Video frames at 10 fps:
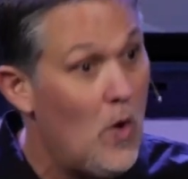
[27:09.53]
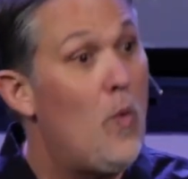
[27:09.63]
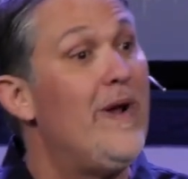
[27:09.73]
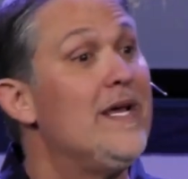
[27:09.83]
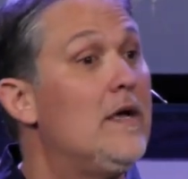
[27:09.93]

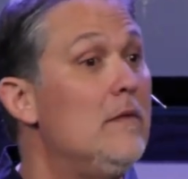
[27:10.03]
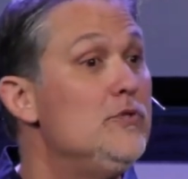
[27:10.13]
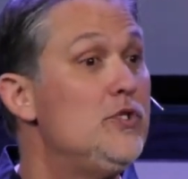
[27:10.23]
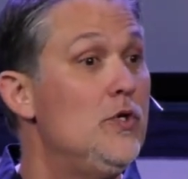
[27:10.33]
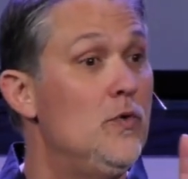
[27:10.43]
when it comes
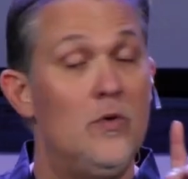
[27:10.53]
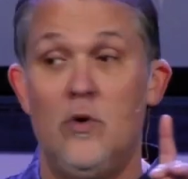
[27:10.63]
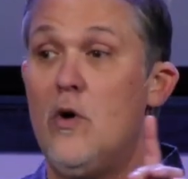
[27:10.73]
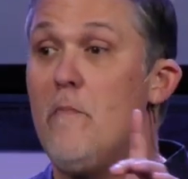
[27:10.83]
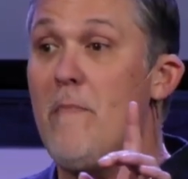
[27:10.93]
to
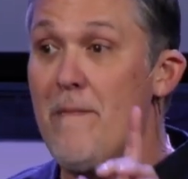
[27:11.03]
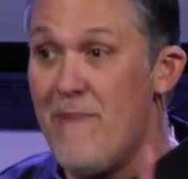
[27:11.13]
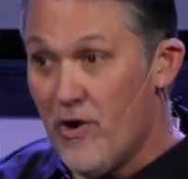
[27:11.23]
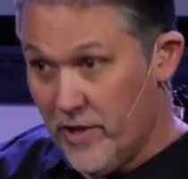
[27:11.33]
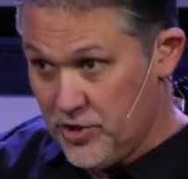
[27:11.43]
my
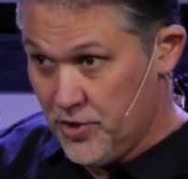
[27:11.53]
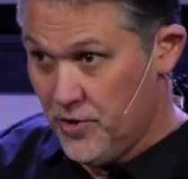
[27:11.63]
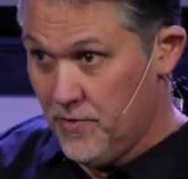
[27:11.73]
marriage,